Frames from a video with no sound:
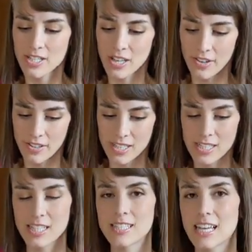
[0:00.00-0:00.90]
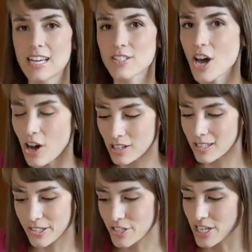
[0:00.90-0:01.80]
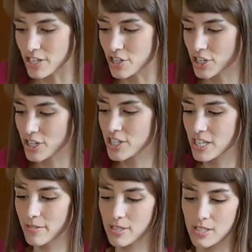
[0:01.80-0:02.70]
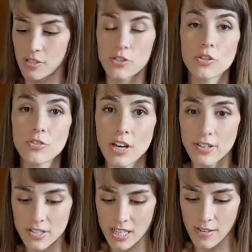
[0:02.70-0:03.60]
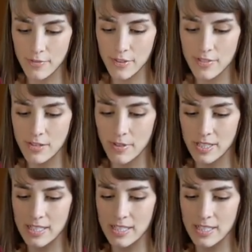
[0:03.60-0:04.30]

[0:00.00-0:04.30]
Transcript: So this is a toddler t-shirt. It was $2.51.